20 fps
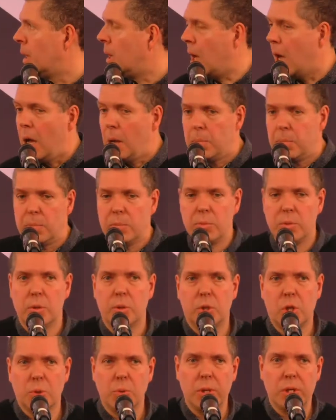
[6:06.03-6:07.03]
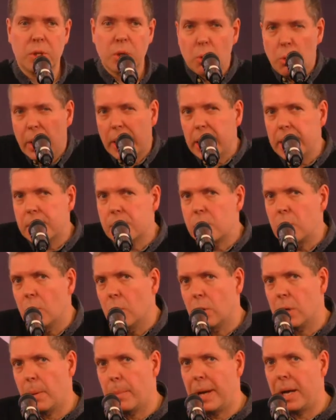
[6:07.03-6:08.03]
Um, just wanted to quickly
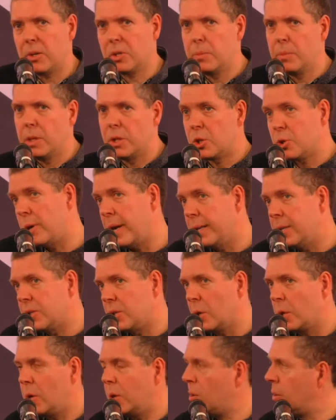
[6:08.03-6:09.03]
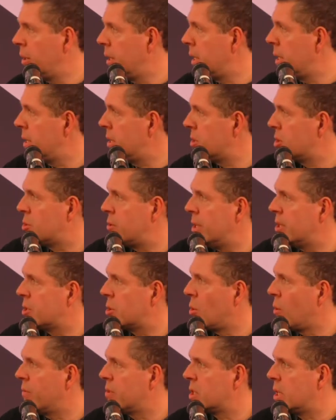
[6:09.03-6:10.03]
talk about some of the trends that are going on in the industry.
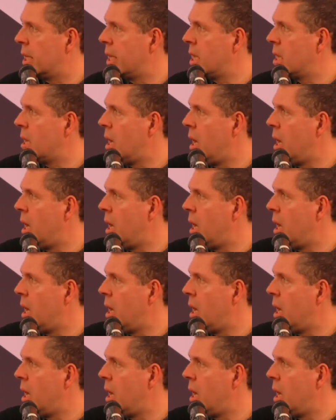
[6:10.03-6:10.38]
So obviously,